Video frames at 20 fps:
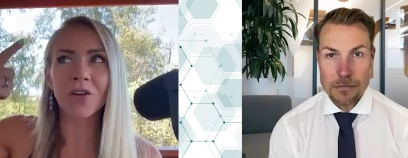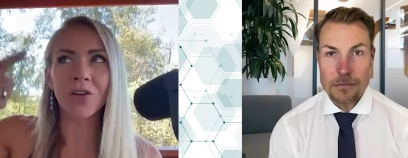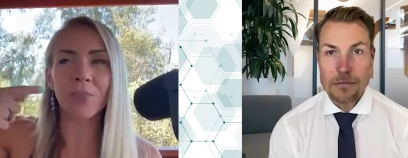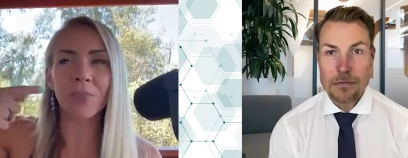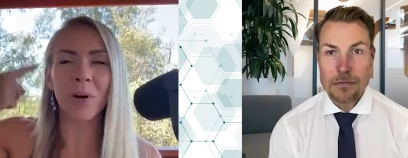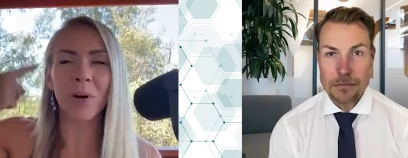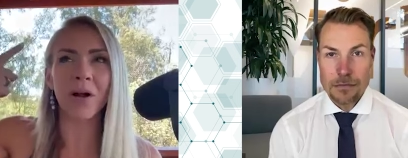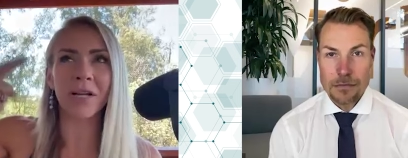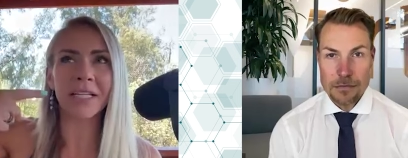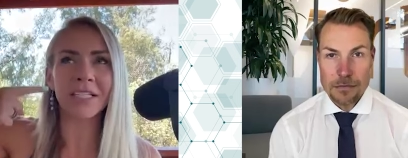
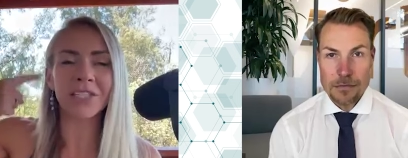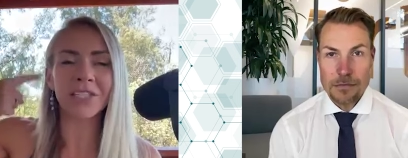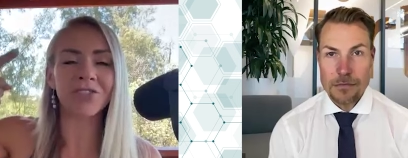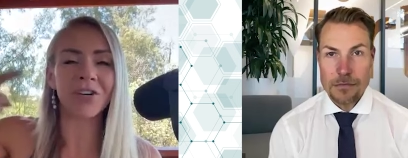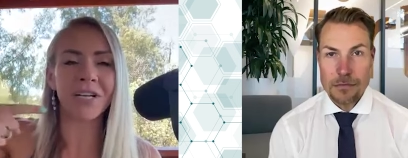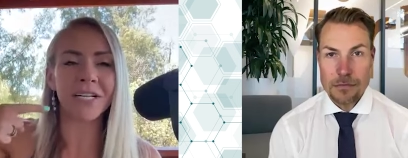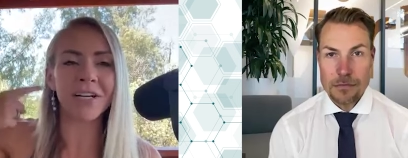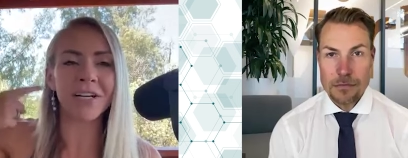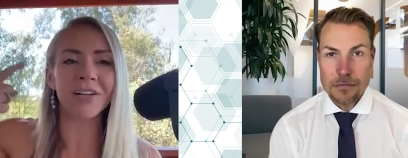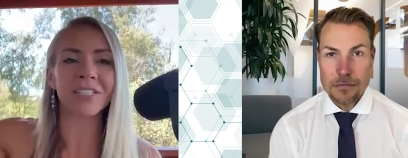Speaker 1: your body's
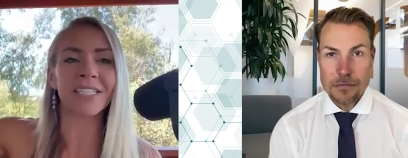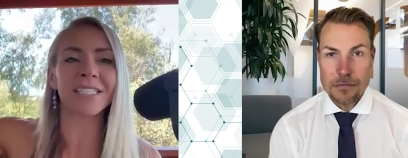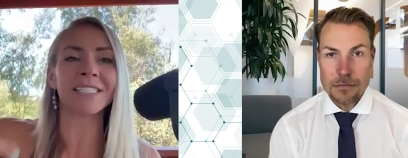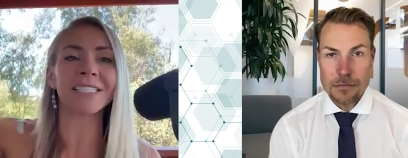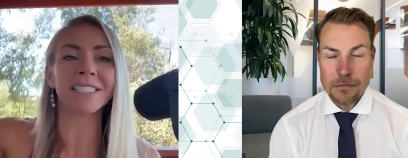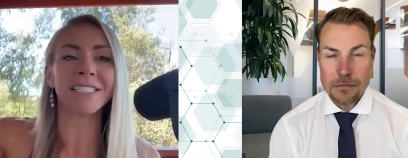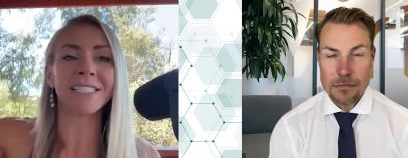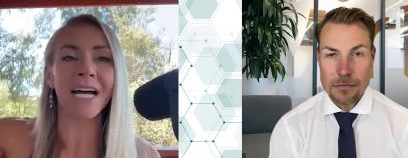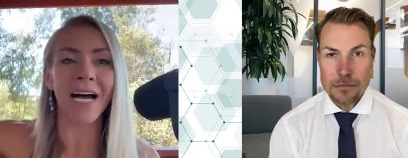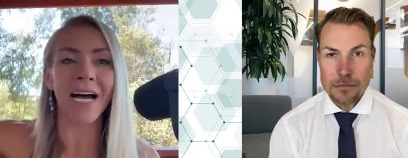trying not to
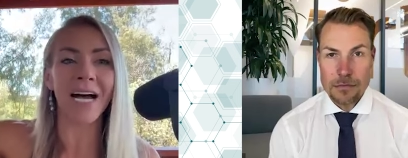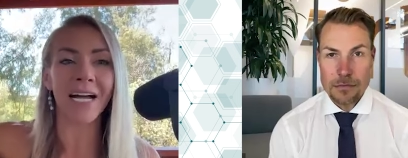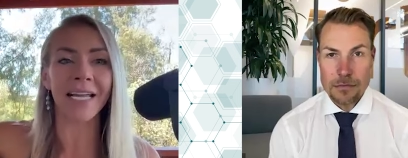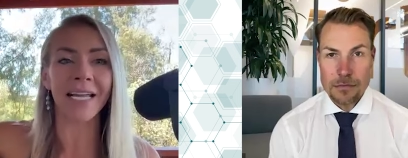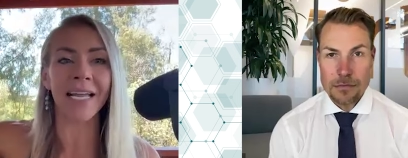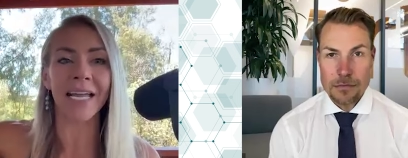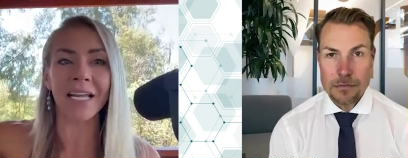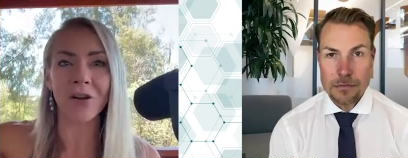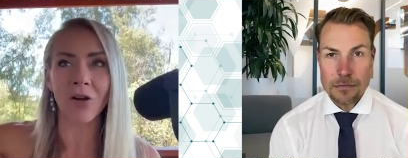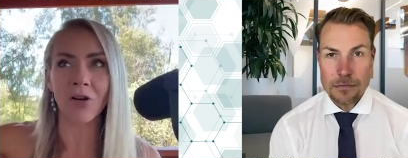
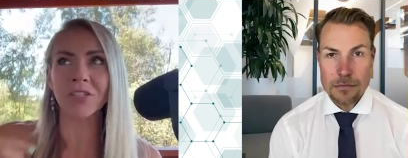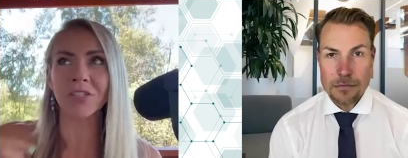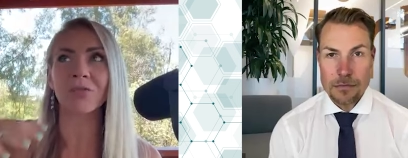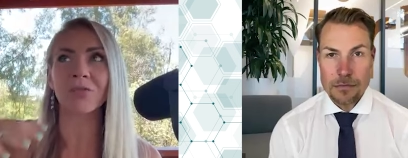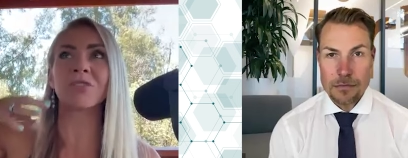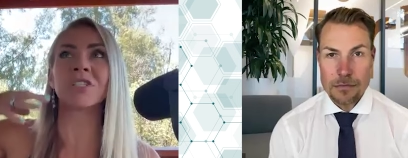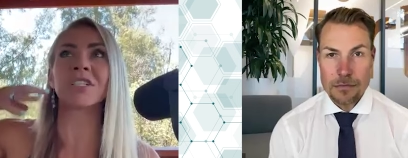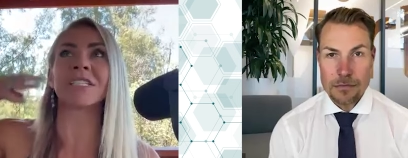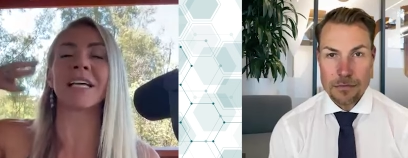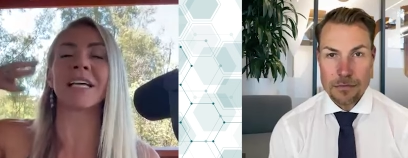die and
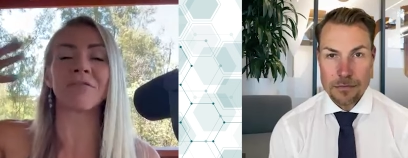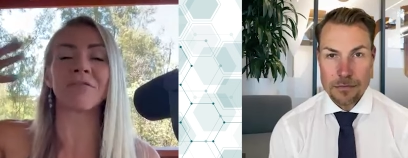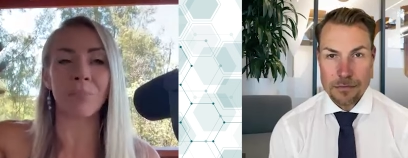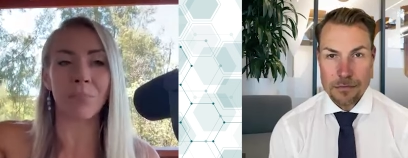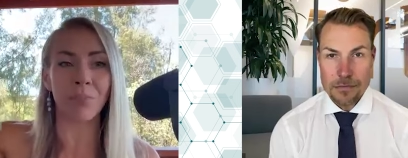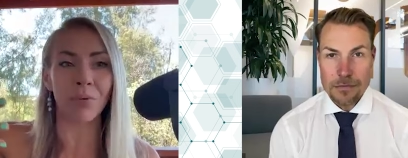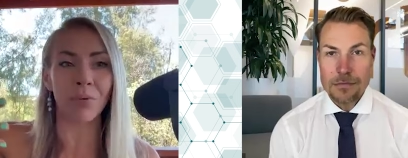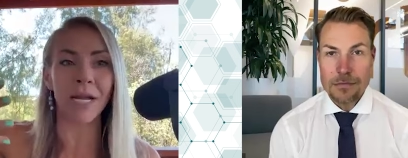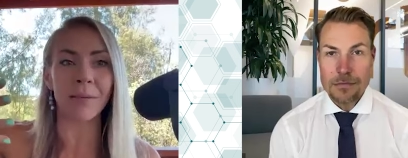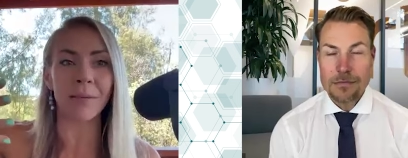also just have the
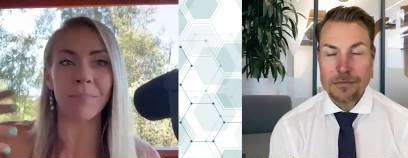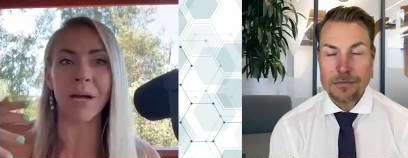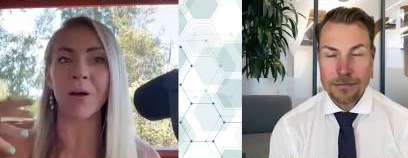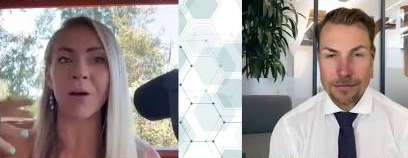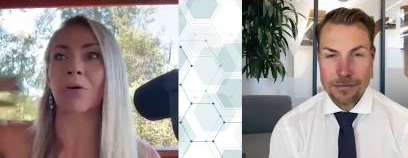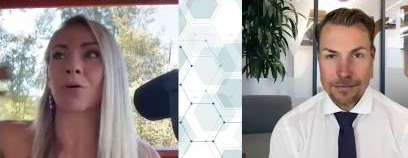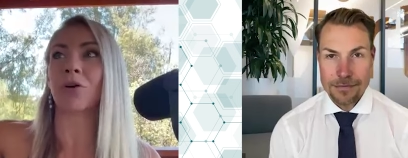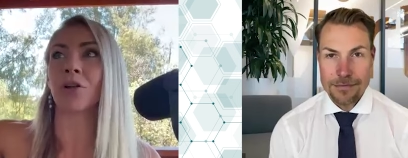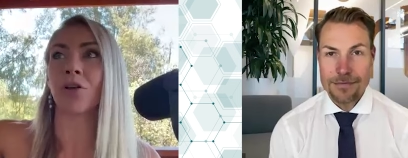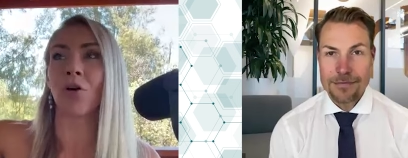brain
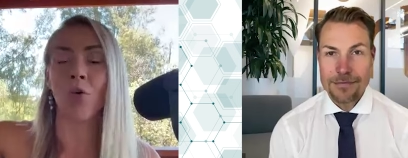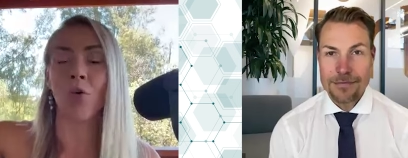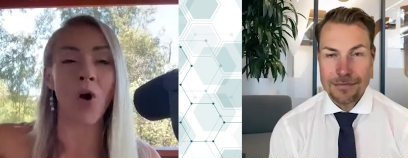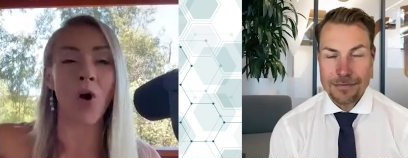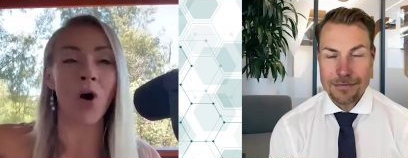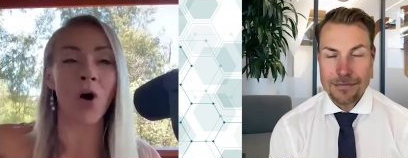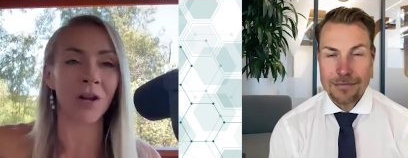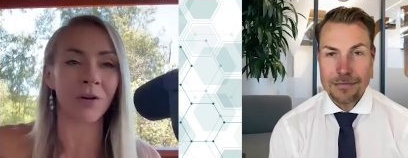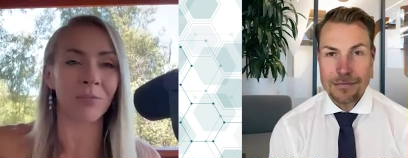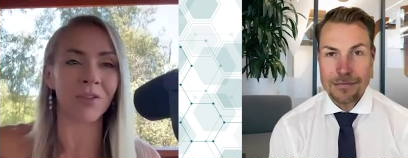power to go
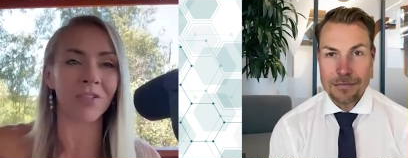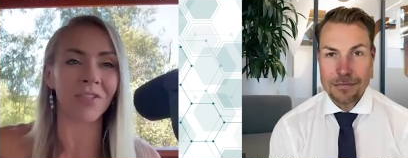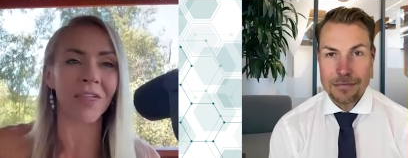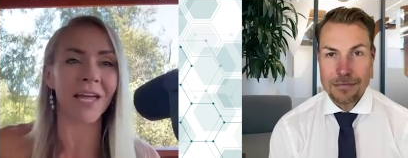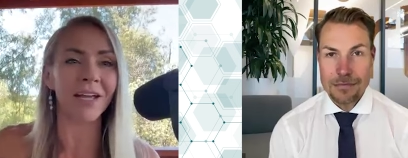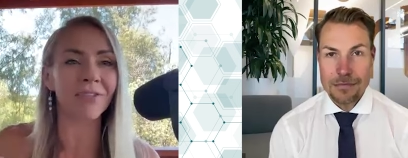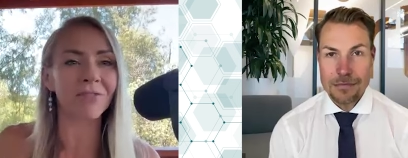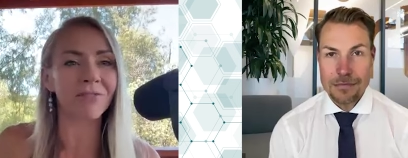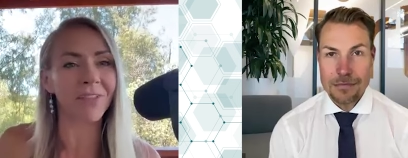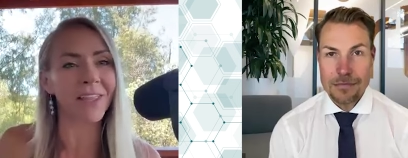on with
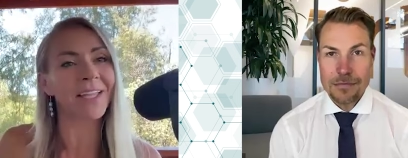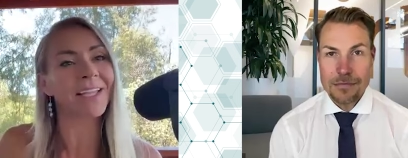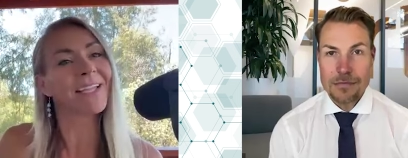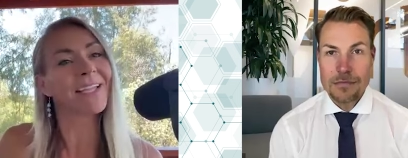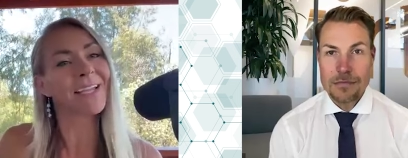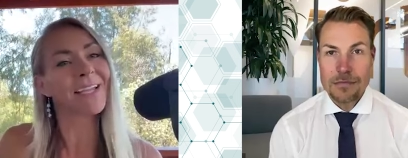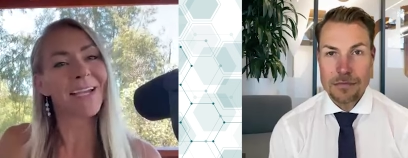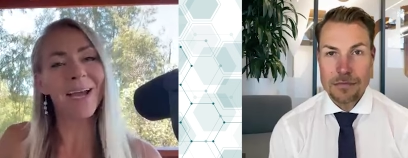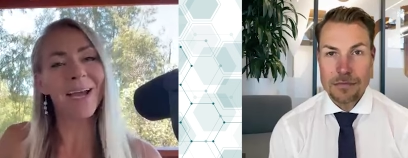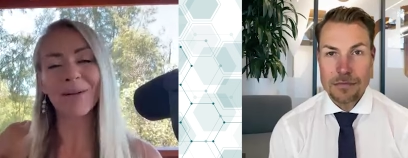life. Like,
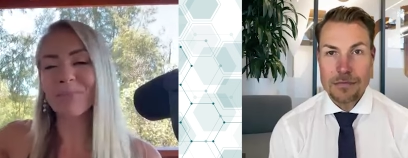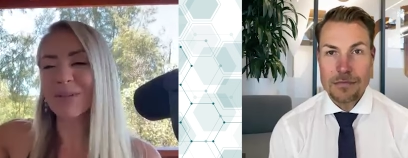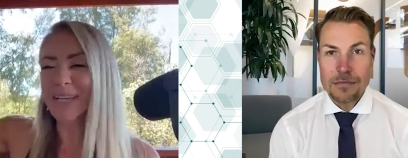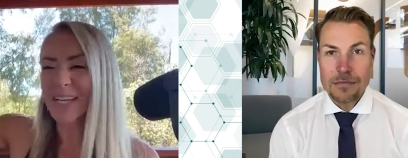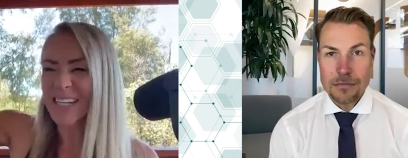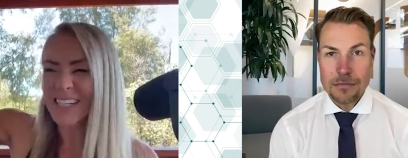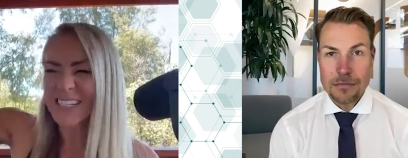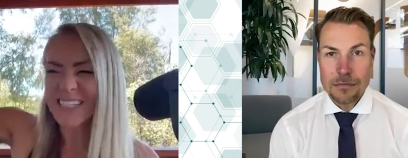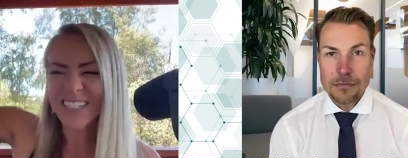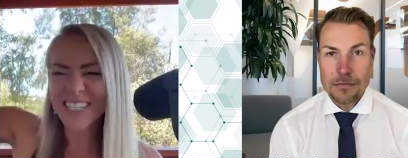I'm
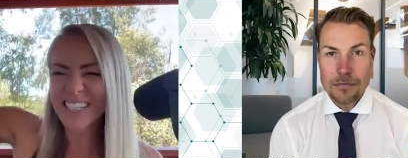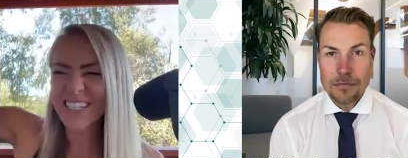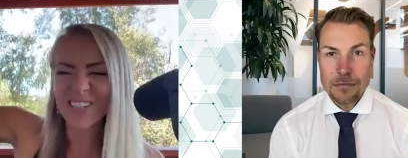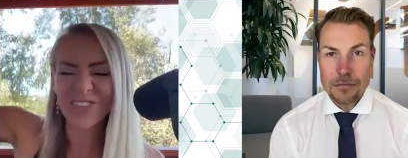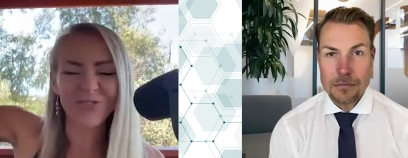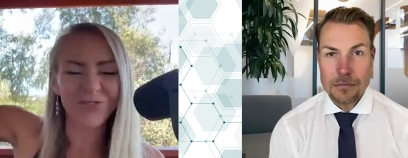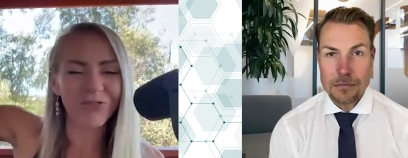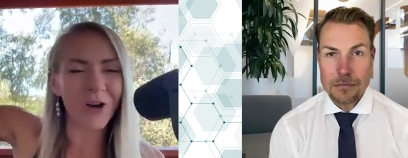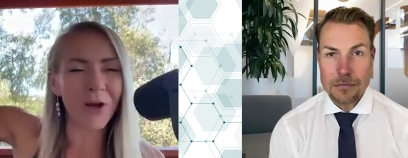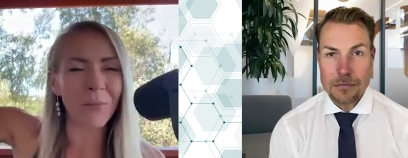like, I just like
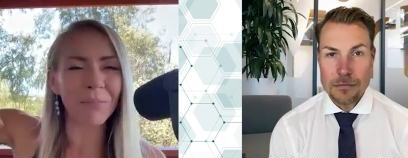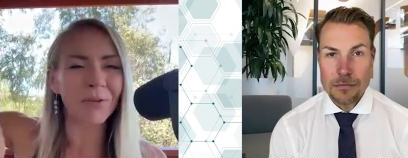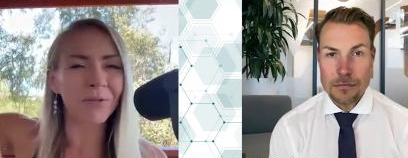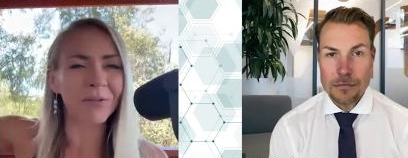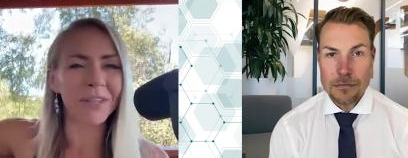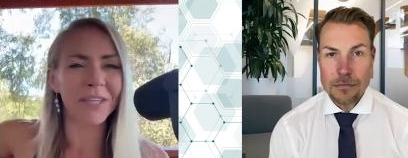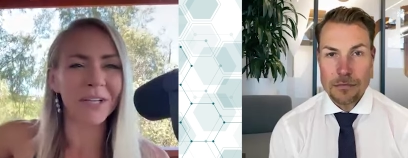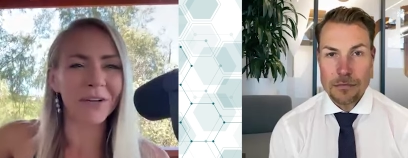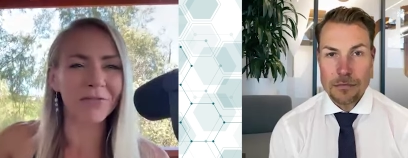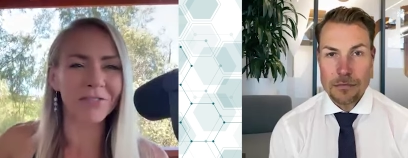to drop
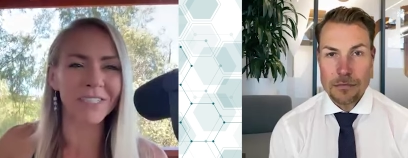you in their